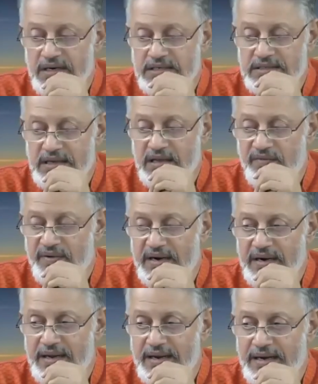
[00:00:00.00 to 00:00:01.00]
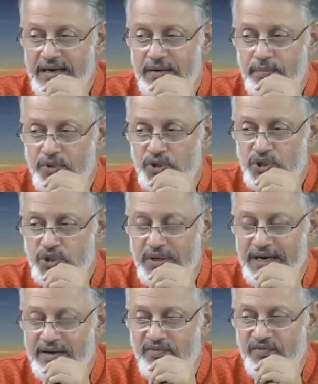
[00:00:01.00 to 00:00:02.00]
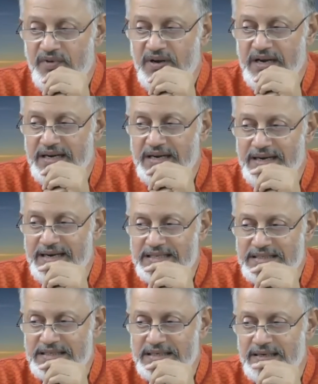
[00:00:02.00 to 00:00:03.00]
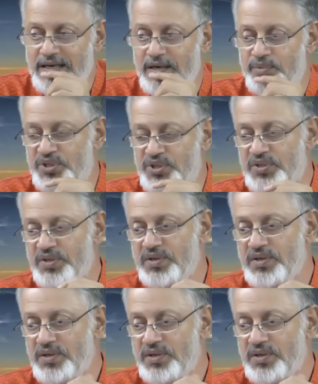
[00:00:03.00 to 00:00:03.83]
in itself, and it disturbs,